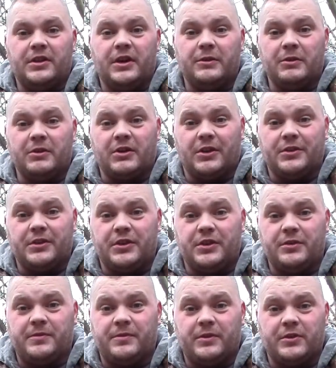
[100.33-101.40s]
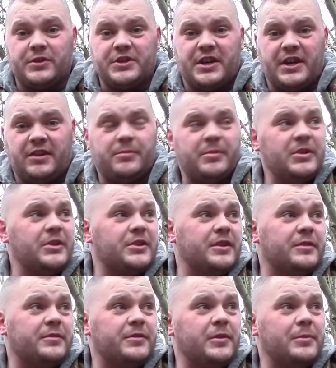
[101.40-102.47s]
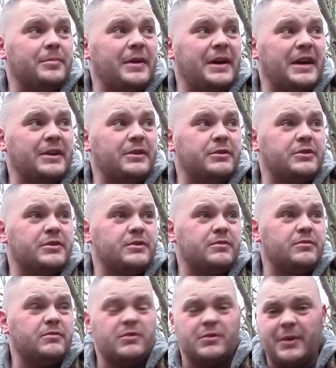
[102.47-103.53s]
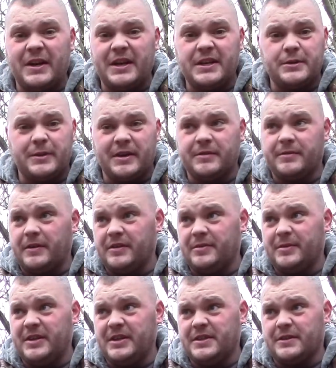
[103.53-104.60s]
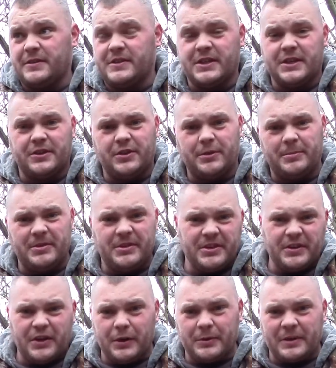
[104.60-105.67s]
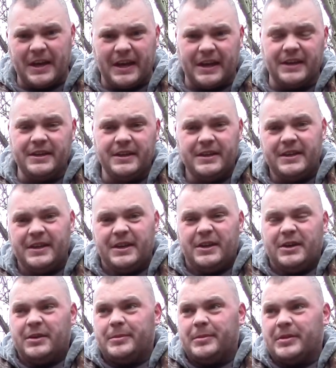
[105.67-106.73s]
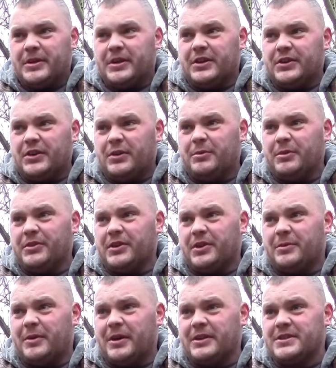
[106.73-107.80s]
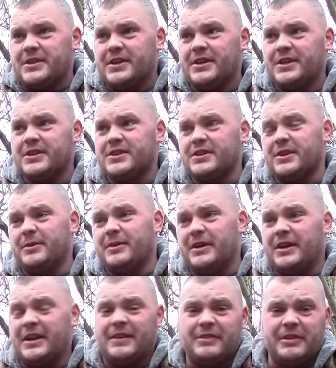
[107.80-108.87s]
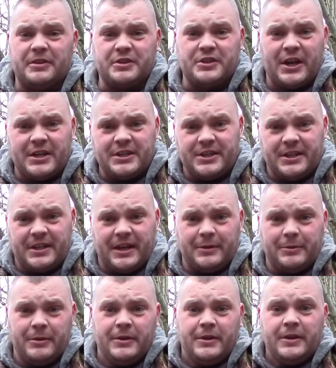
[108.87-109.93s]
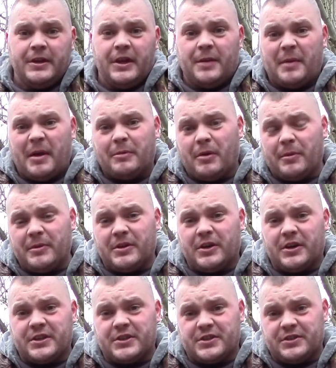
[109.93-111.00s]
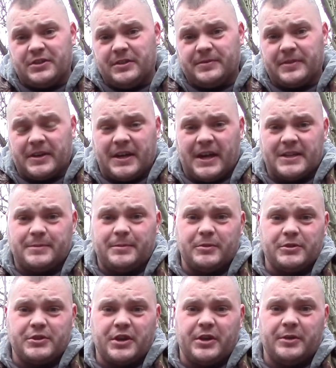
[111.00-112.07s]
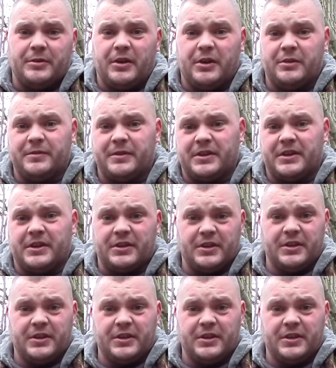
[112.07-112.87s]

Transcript: no luck on the yew forks yet. I've been looking for about 20-25 minutes. I've seen a couple that are okay, but not one that I want. So I'll have a little chat to you now about what we got installed for the Catapult Show over the